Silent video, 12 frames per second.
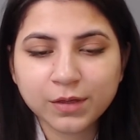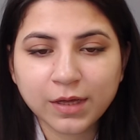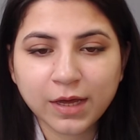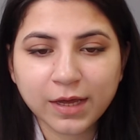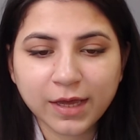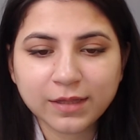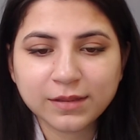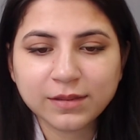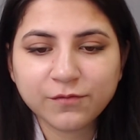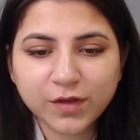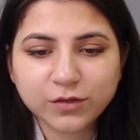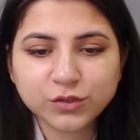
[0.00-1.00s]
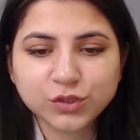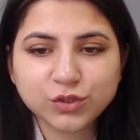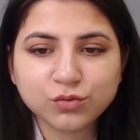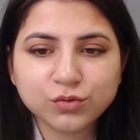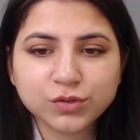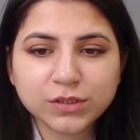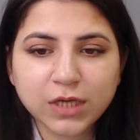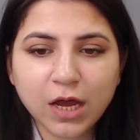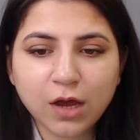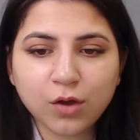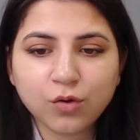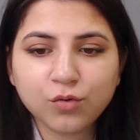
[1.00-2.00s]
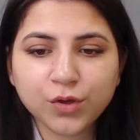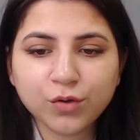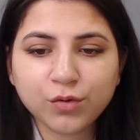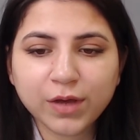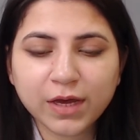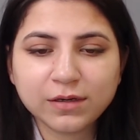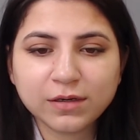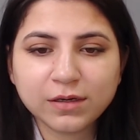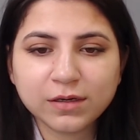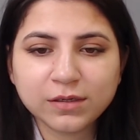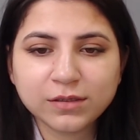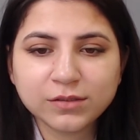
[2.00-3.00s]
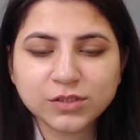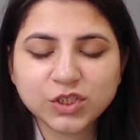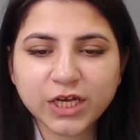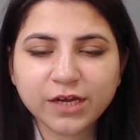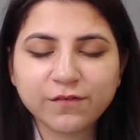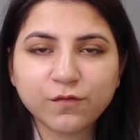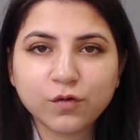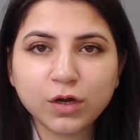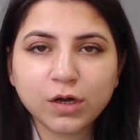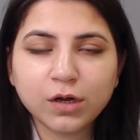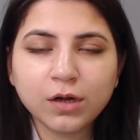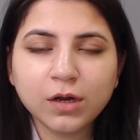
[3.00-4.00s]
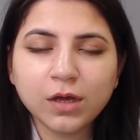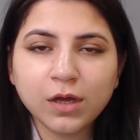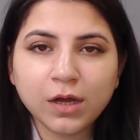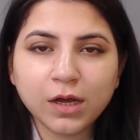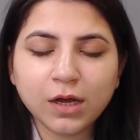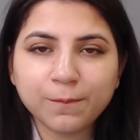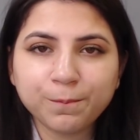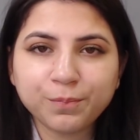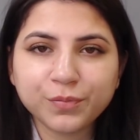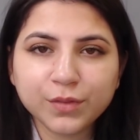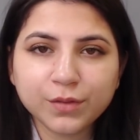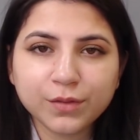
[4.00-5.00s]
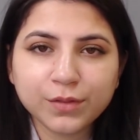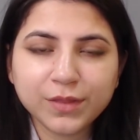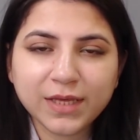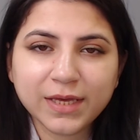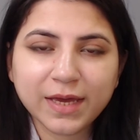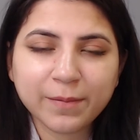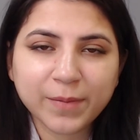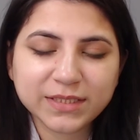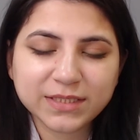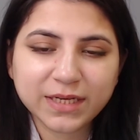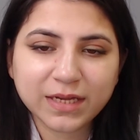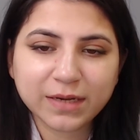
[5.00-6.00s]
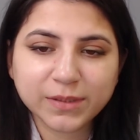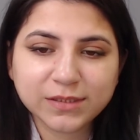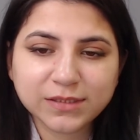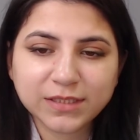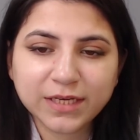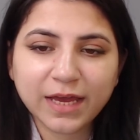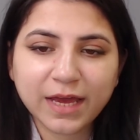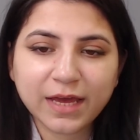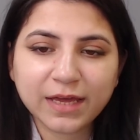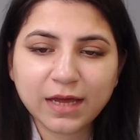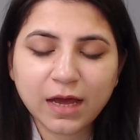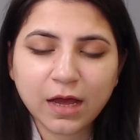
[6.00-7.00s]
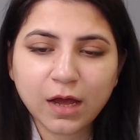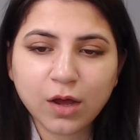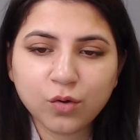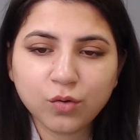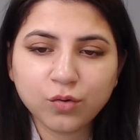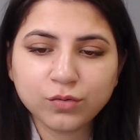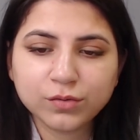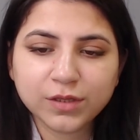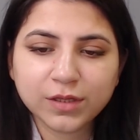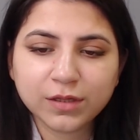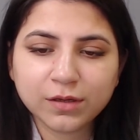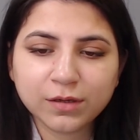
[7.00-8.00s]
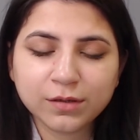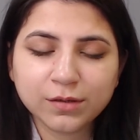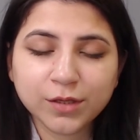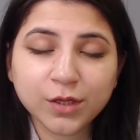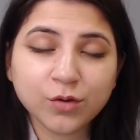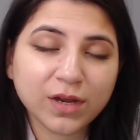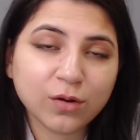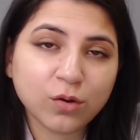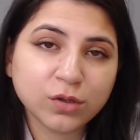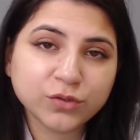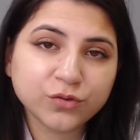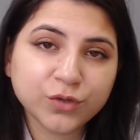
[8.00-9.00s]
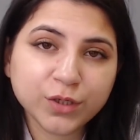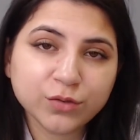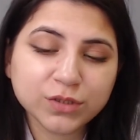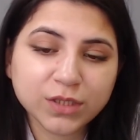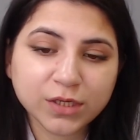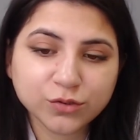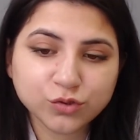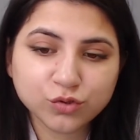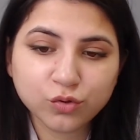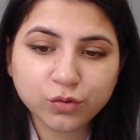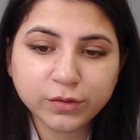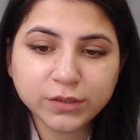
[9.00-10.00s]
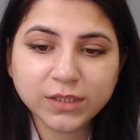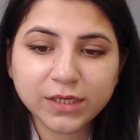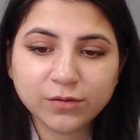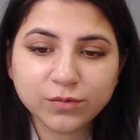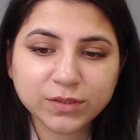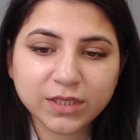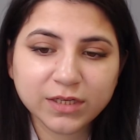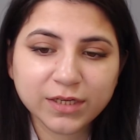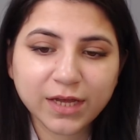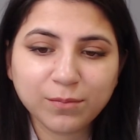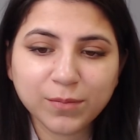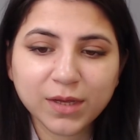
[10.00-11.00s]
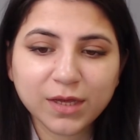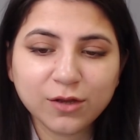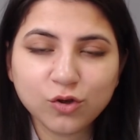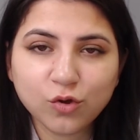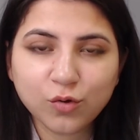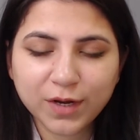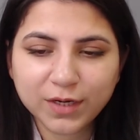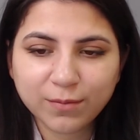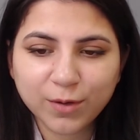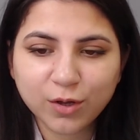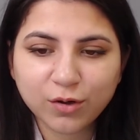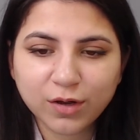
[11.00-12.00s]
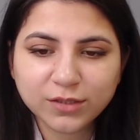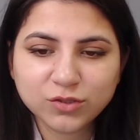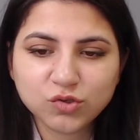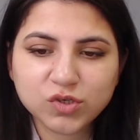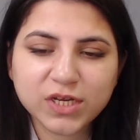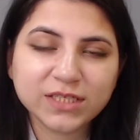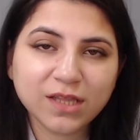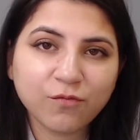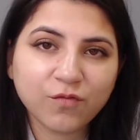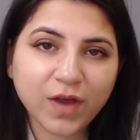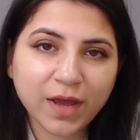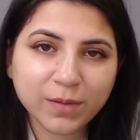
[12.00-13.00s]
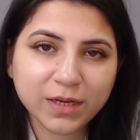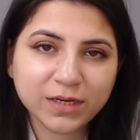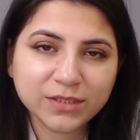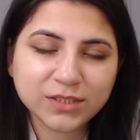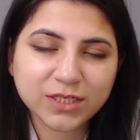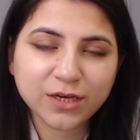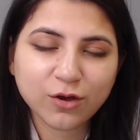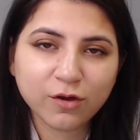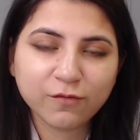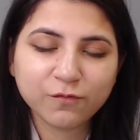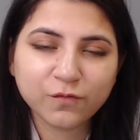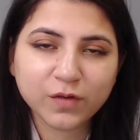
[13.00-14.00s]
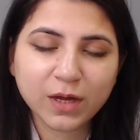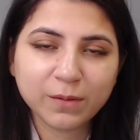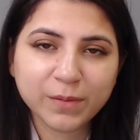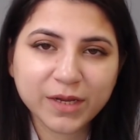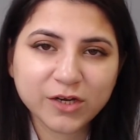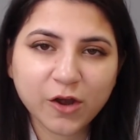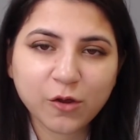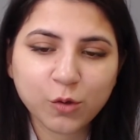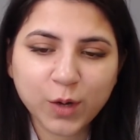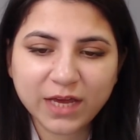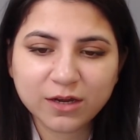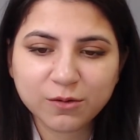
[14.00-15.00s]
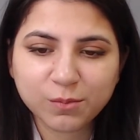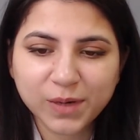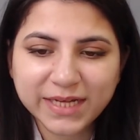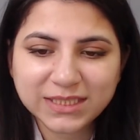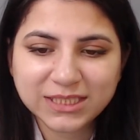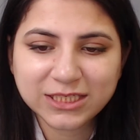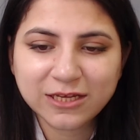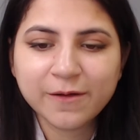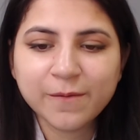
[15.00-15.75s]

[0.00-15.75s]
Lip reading: Again, the figure shows how you can check for the MIC and MLC, and how you can also use controls in which there can be no antibiotics to check the viability of bacteria on agar plates.